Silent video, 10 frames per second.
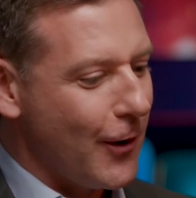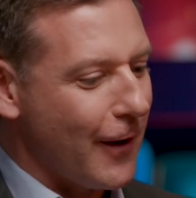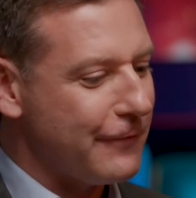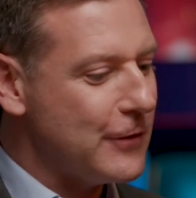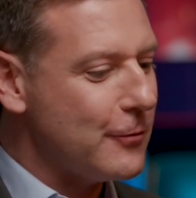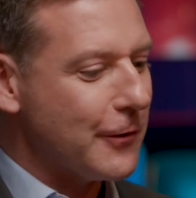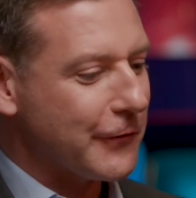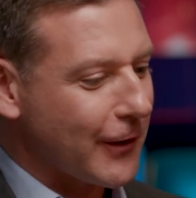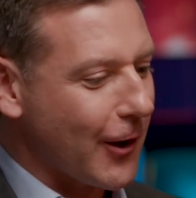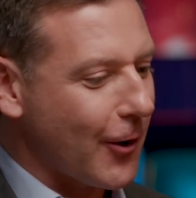A few
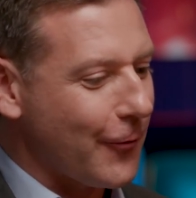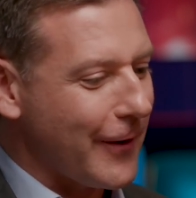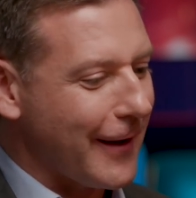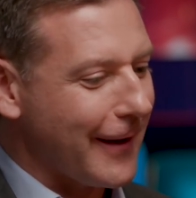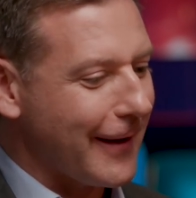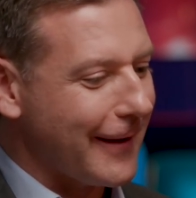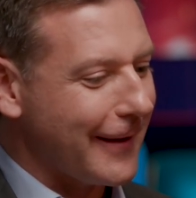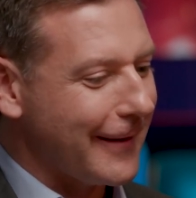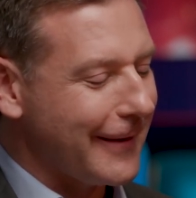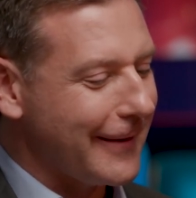years ago,
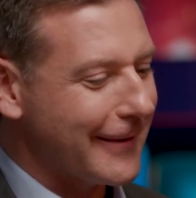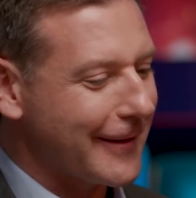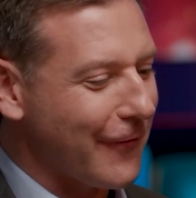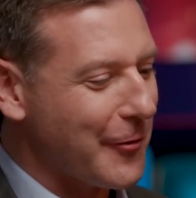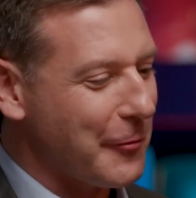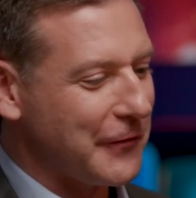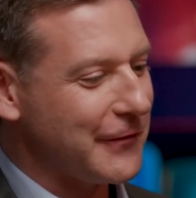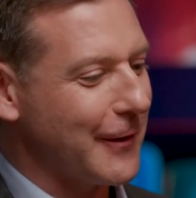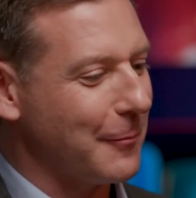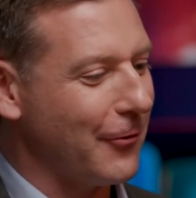the government was
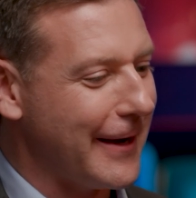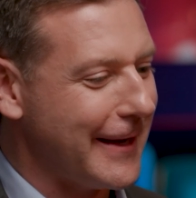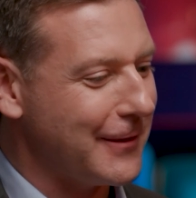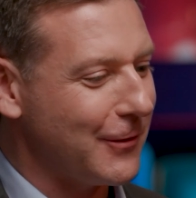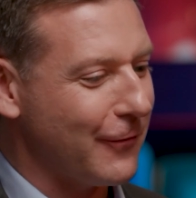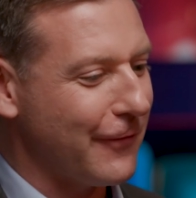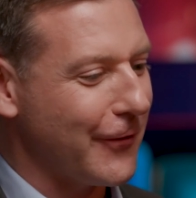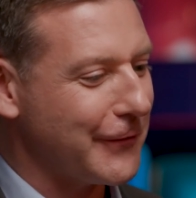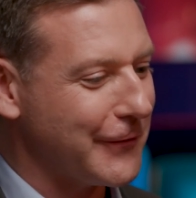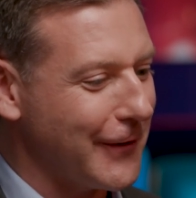celebrating the
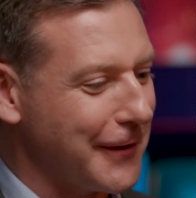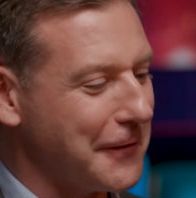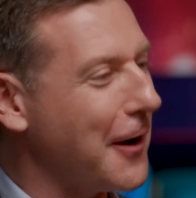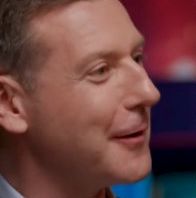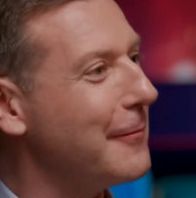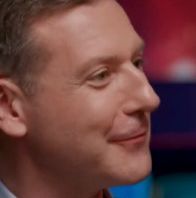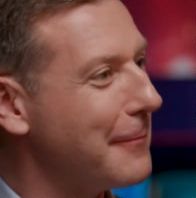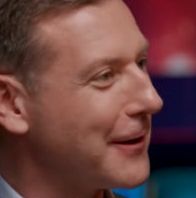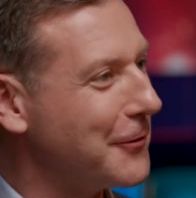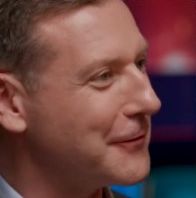first autonomous
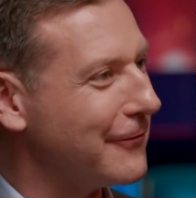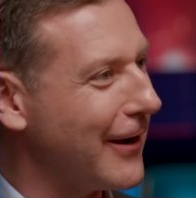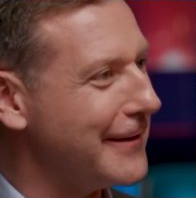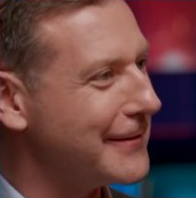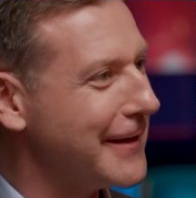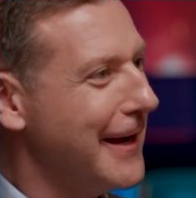medical device,